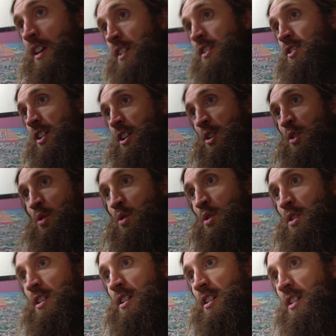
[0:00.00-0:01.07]

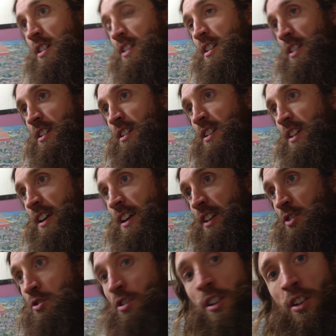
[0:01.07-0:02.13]
So
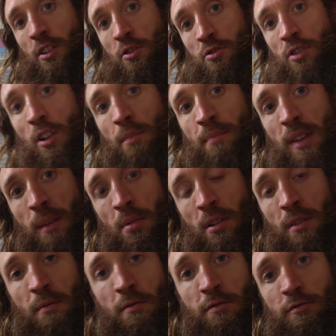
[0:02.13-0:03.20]
trying to control
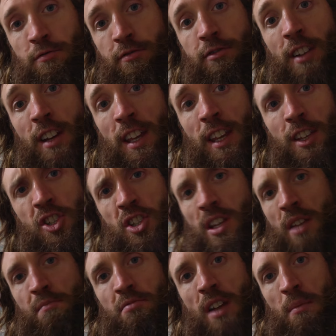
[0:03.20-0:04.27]
people, free,
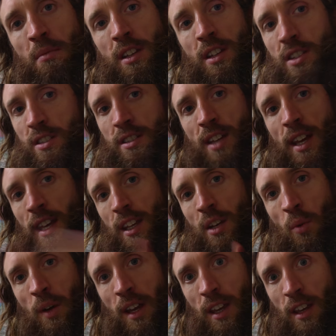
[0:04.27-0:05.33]
cheap remedies taken
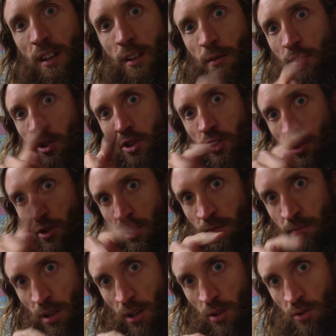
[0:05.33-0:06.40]
away, skull
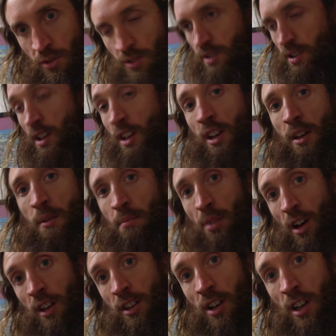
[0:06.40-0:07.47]
and bones.
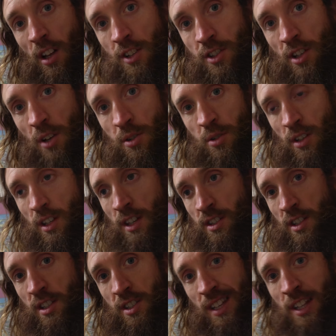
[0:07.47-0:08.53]
Pine oil is
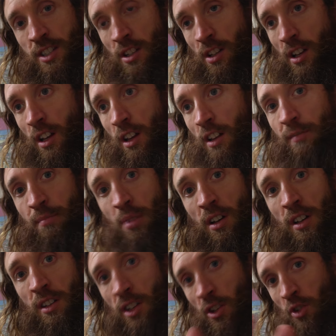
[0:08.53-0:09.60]
an essential oil of
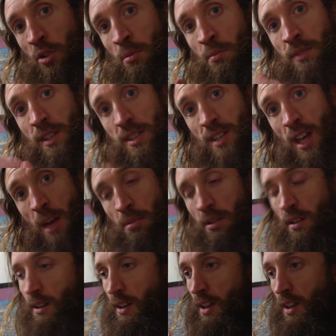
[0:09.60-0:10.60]
pine, the gum, the sap.